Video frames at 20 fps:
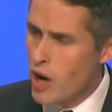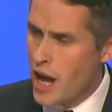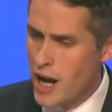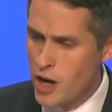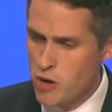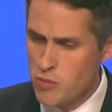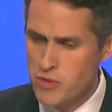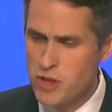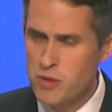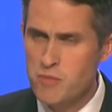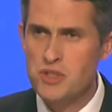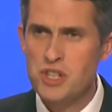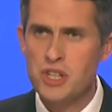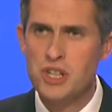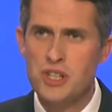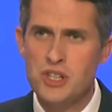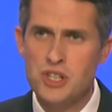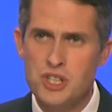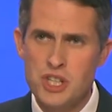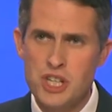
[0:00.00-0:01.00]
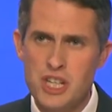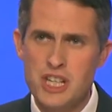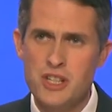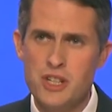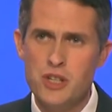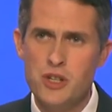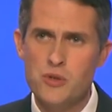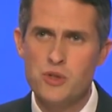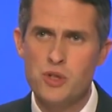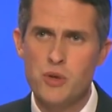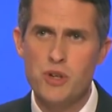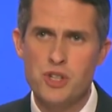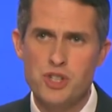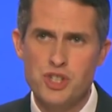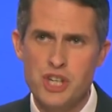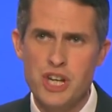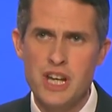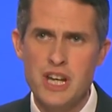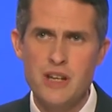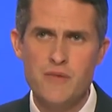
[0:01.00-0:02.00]
help them to continue to
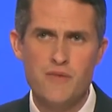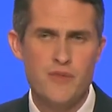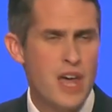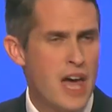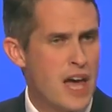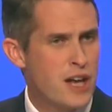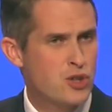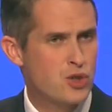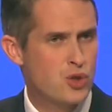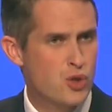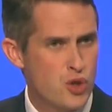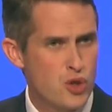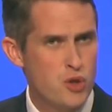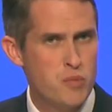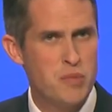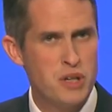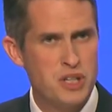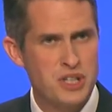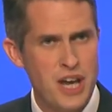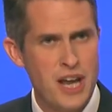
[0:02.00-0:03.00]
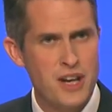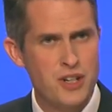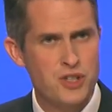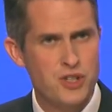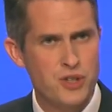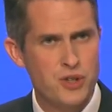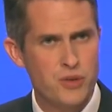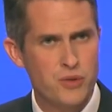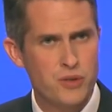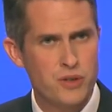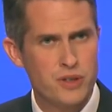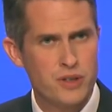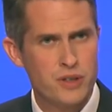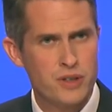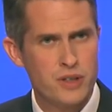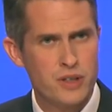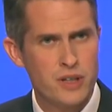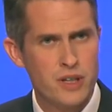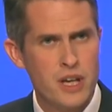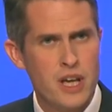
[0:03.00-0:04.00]
achieve their true potential.
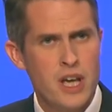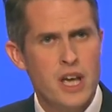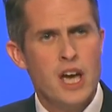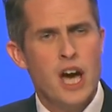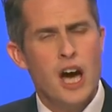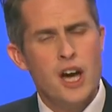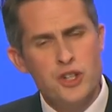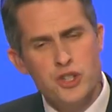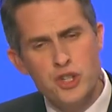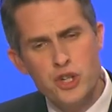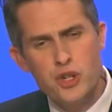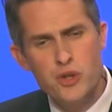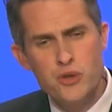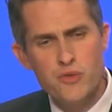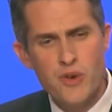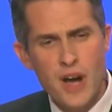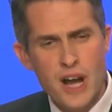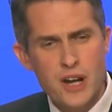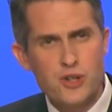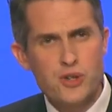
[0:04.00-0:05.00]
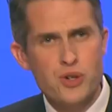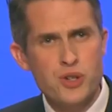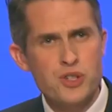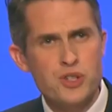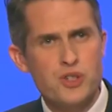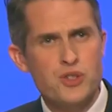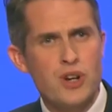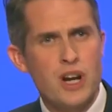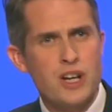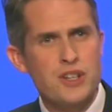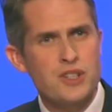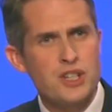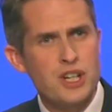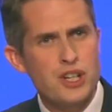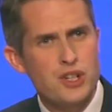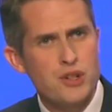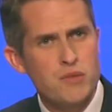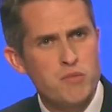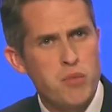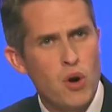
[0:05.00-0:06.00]
A new veterans
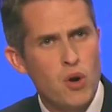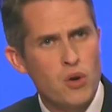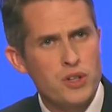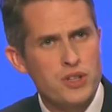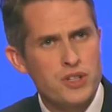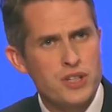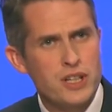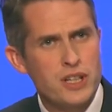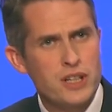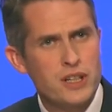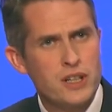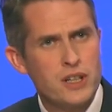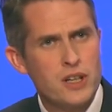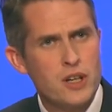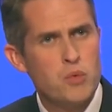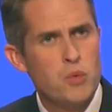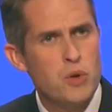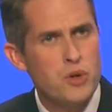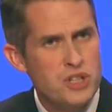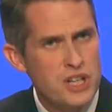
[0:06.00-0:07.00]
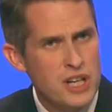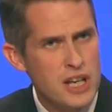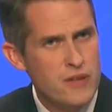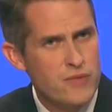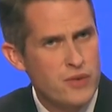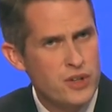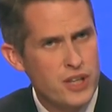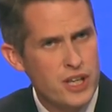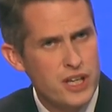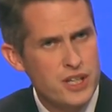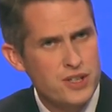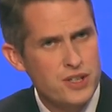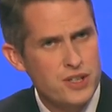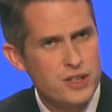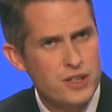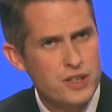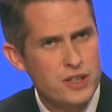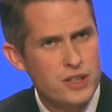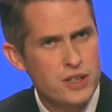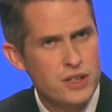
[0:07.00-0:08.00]
transition policy will deliver this.
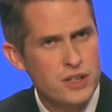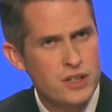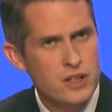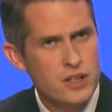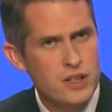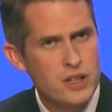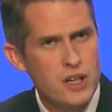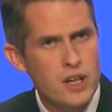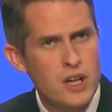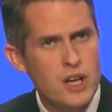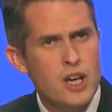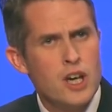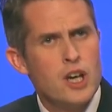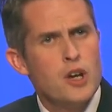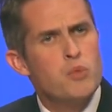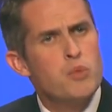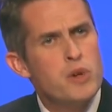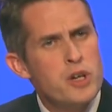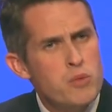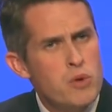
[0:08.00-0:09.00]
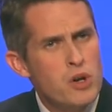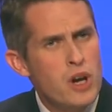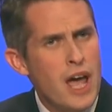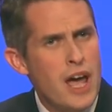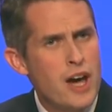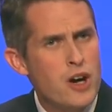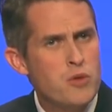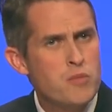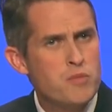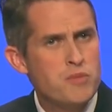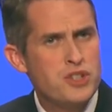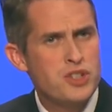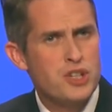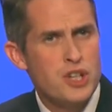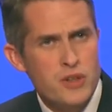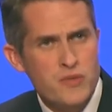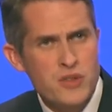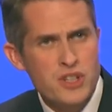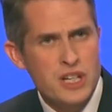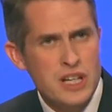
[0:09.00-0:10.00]
We will help
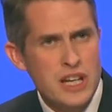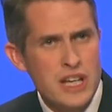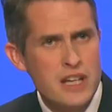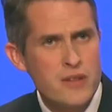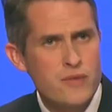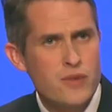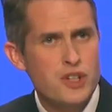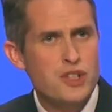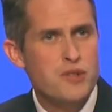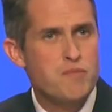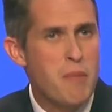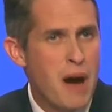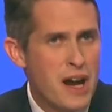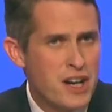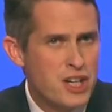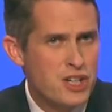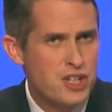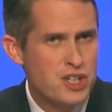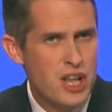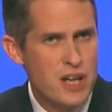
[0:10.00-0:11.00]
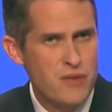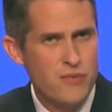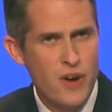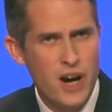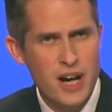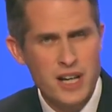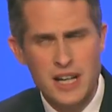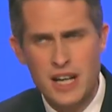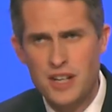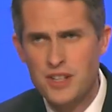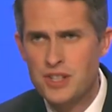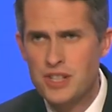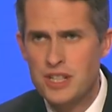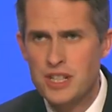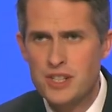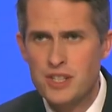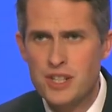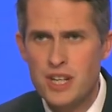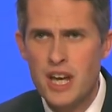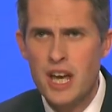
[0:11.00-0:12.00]
service leavers manage their
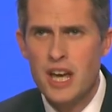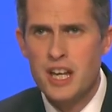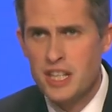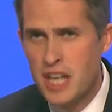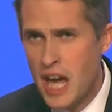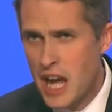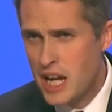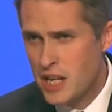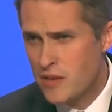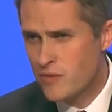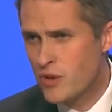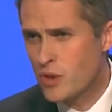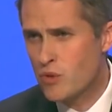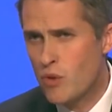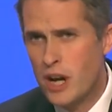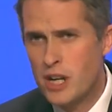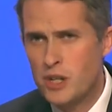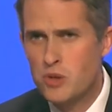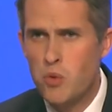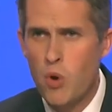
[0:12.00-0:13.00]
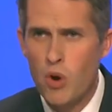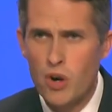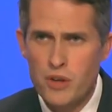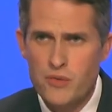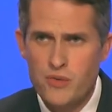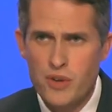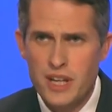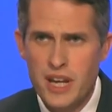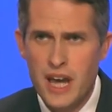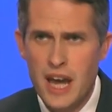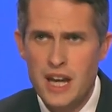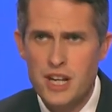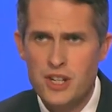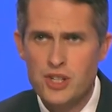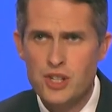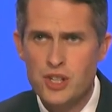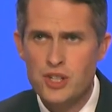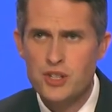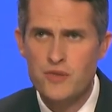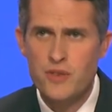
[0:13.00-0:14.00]
finances, gain the right
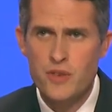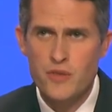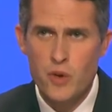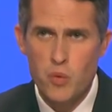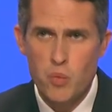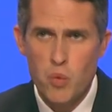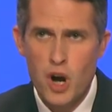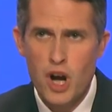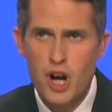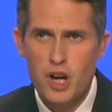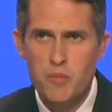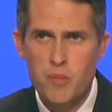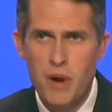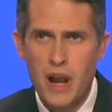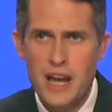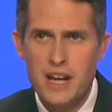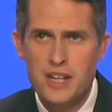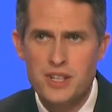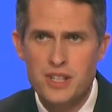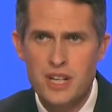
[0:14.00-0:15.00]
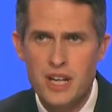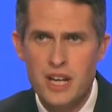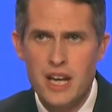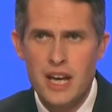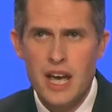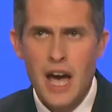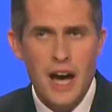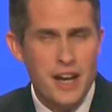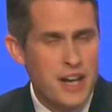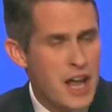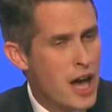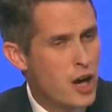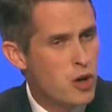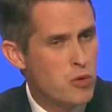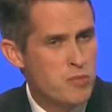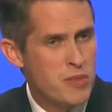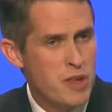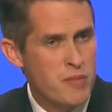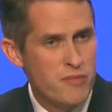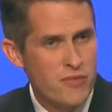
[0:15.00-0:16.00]
qualifications for the workplace, and
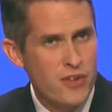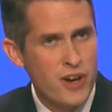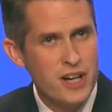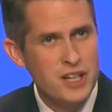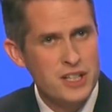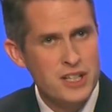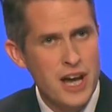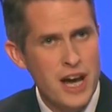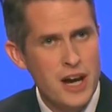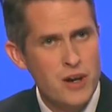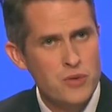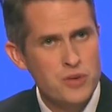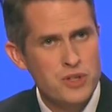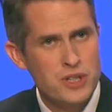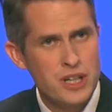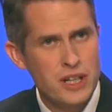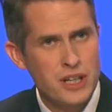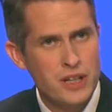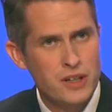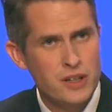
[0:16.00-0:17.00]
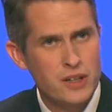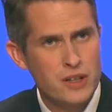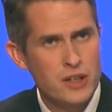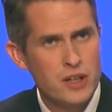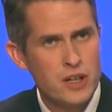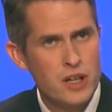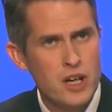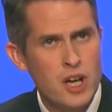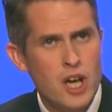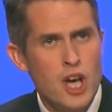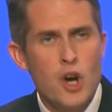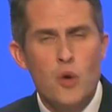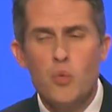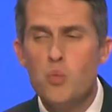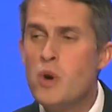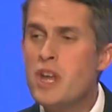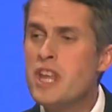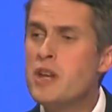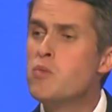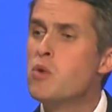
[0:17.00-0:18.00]
help them find housing.
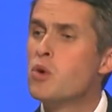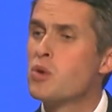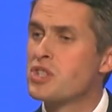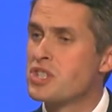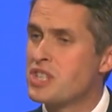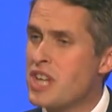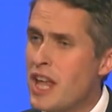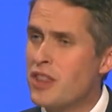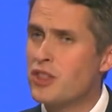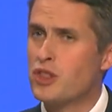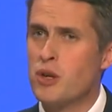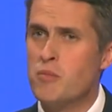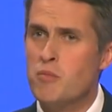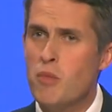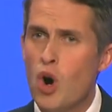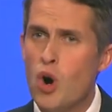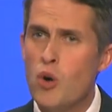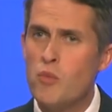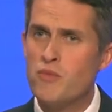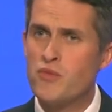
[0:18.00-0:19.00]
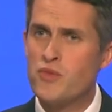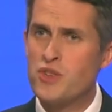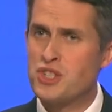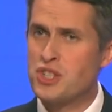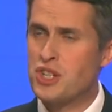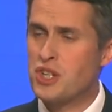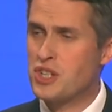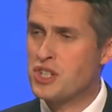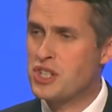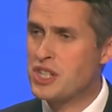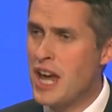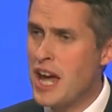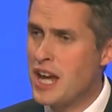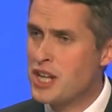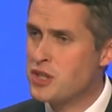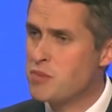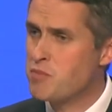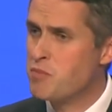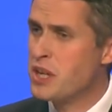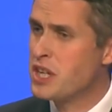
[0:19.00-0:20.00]
We will set them up for
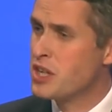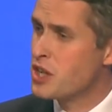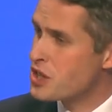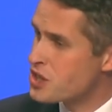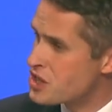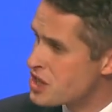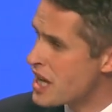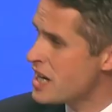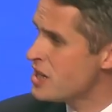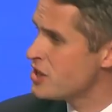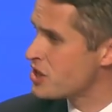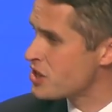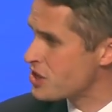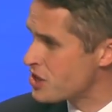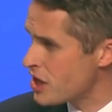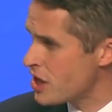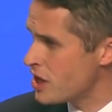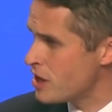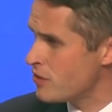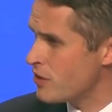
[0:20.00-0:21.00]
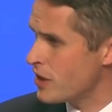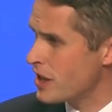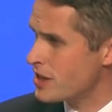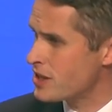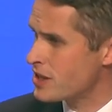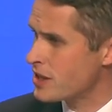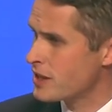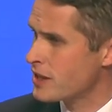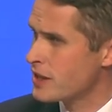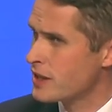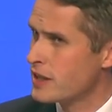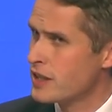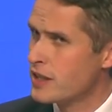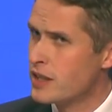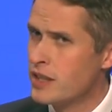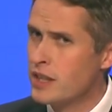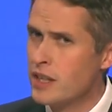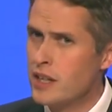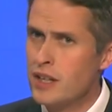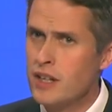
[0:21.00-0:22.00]
success because they deserve it.
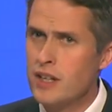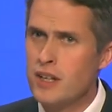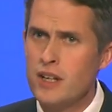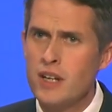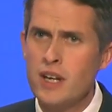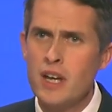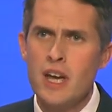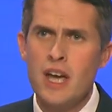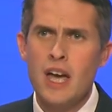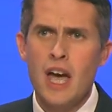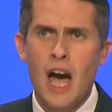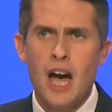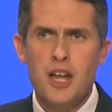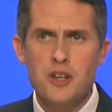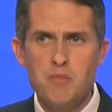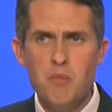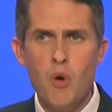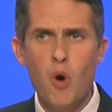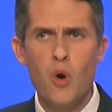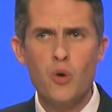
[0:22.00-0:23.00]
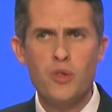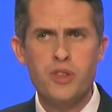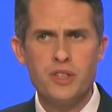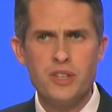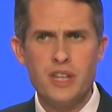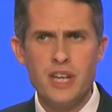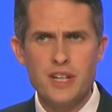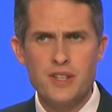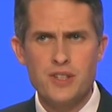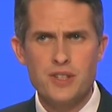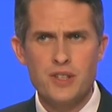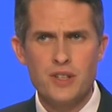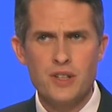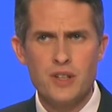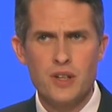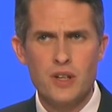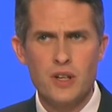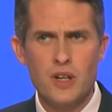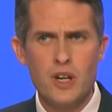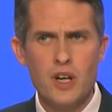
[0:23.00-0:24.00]
And more than this,
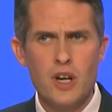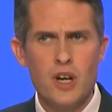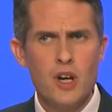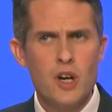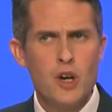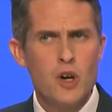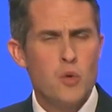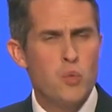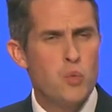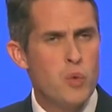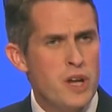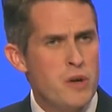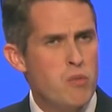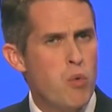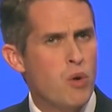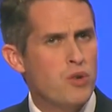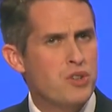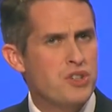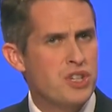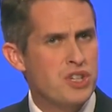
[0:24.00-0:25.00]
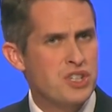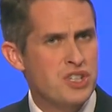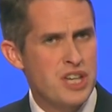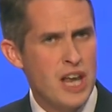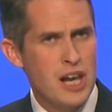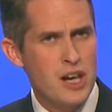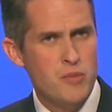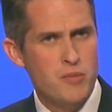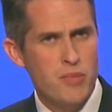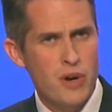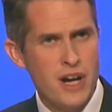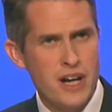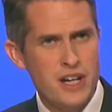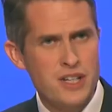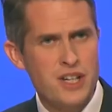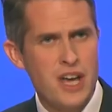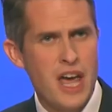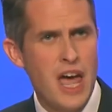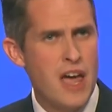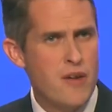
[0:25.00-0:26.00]
we want to
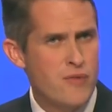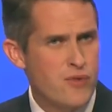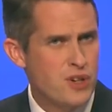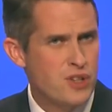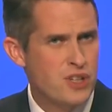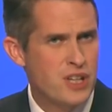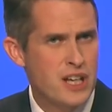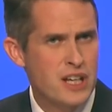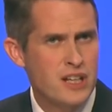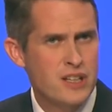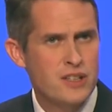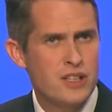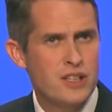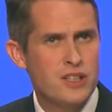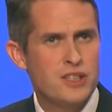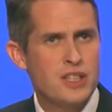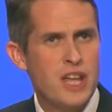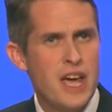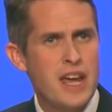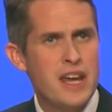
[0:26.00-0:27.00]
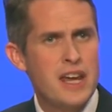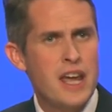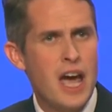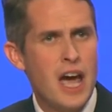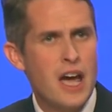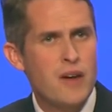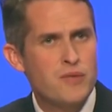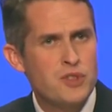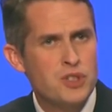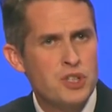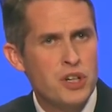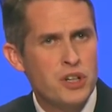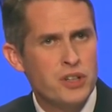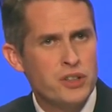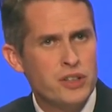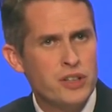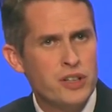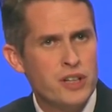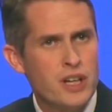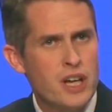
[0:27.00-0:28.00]
celebrate everything that they have
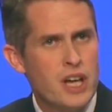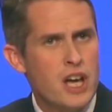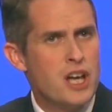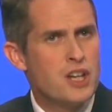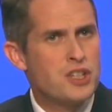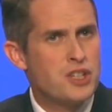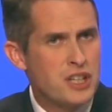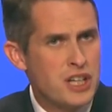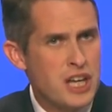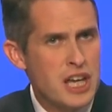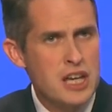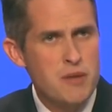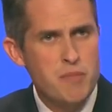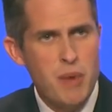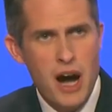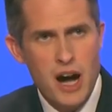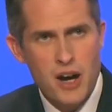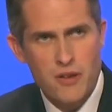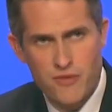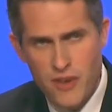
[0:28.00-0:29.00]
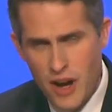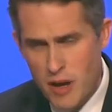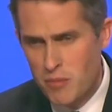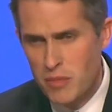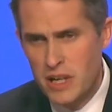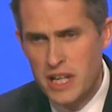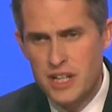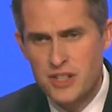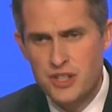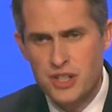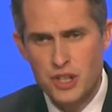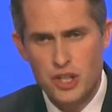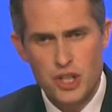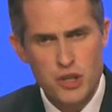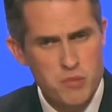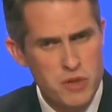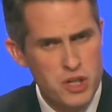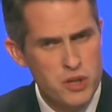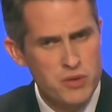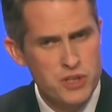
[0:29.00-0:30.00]
done to keep our families and
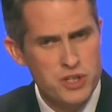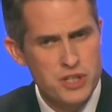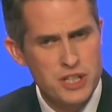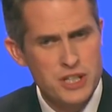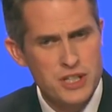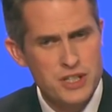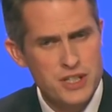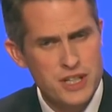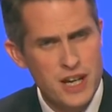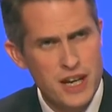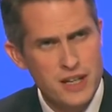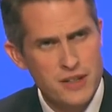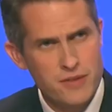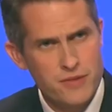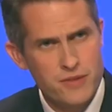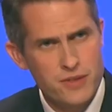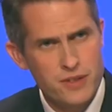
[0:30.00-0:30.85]
communities safe.